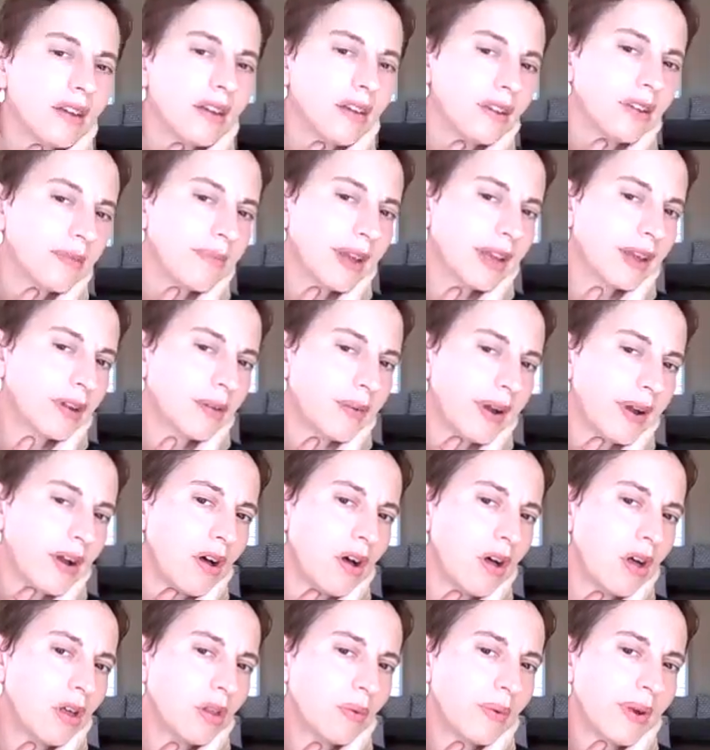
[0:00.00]
You can make your way
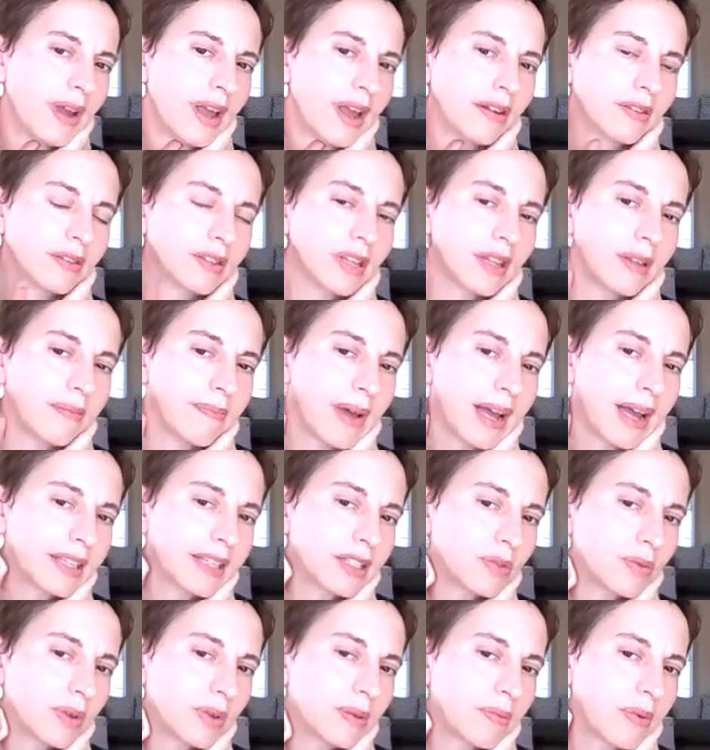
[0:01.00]
all the way out to the
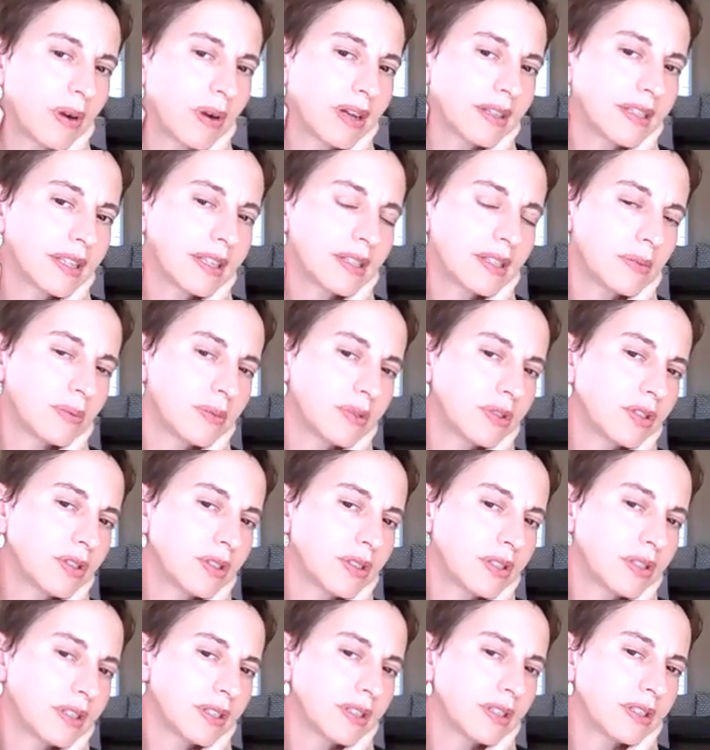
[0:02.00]
mastoid process,
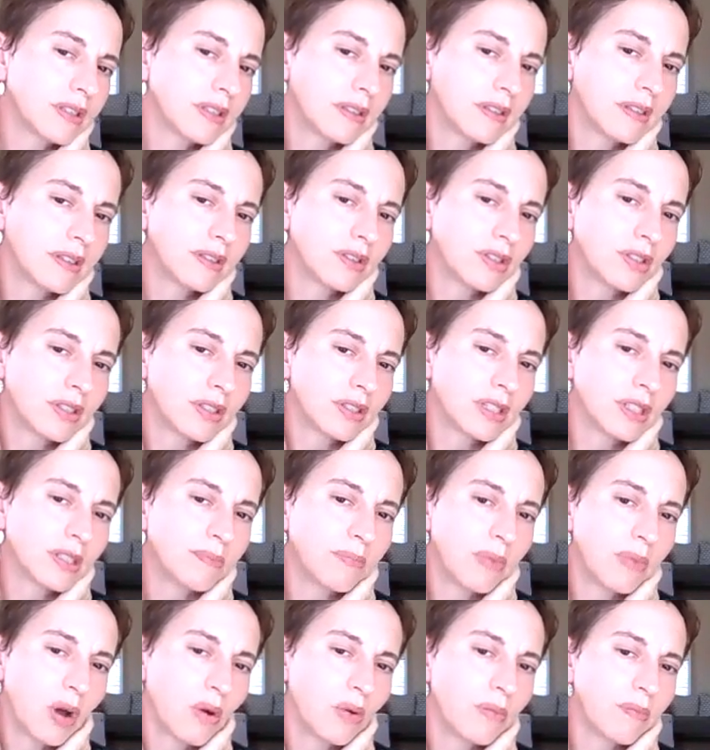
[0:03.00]
which is just this
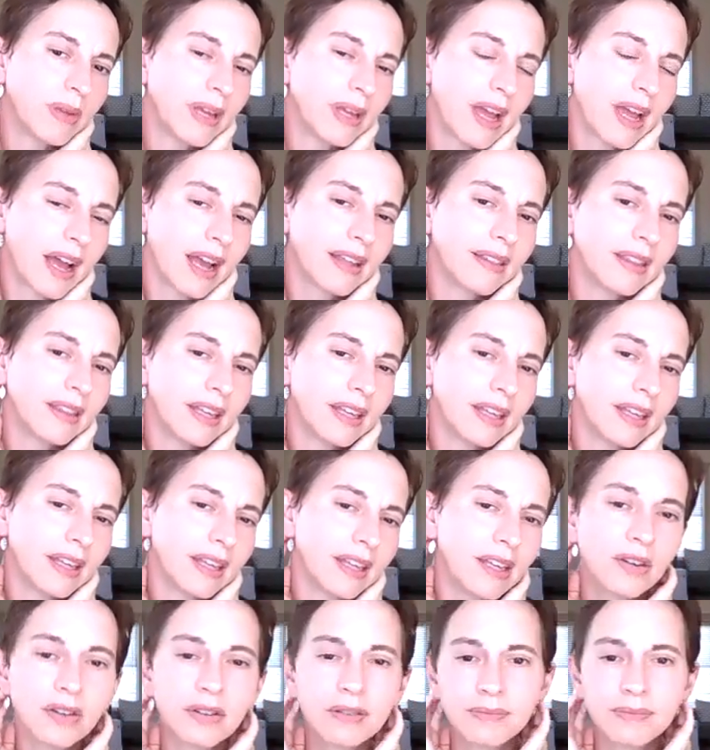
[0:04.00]
bone behind the
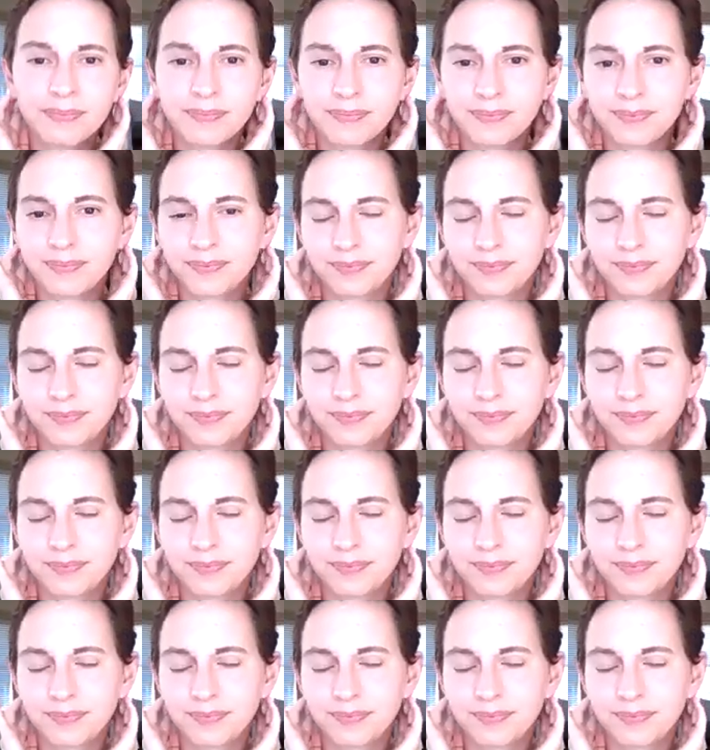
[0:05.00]
ear.